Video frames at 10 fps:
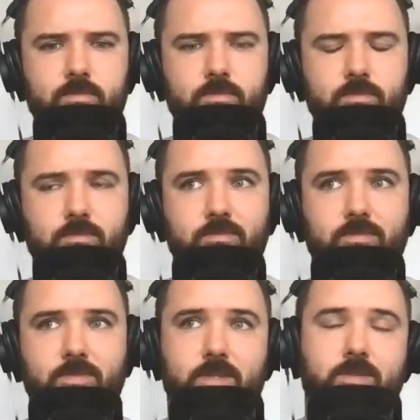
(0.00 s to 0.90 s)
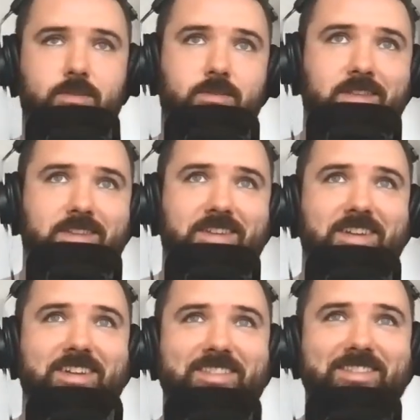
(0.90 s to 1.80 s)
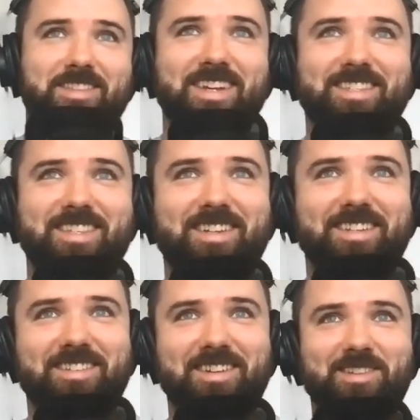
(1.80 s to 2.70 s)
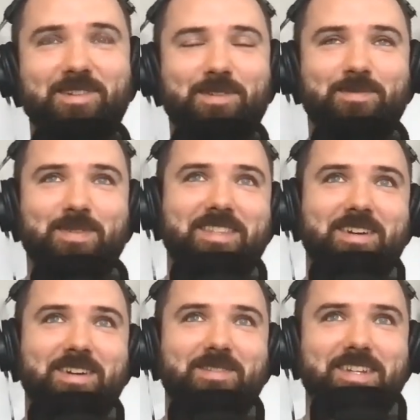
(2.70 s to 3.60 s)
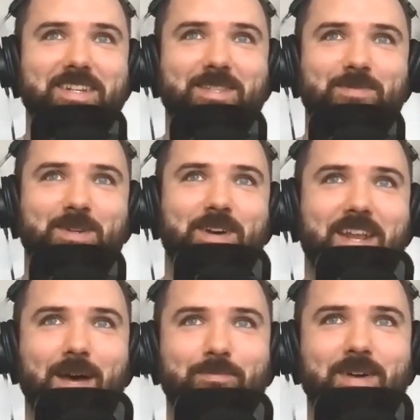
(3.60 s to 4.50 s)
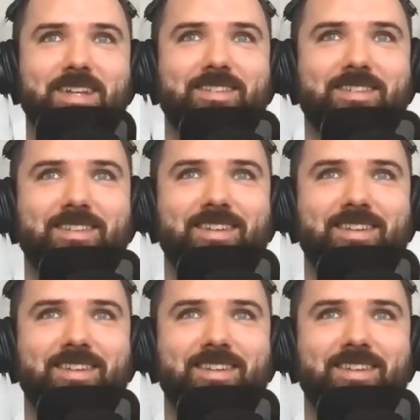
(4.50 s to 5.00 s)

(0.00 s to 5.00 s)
It's a sentence or two would be tough. I think it's been quite haphazard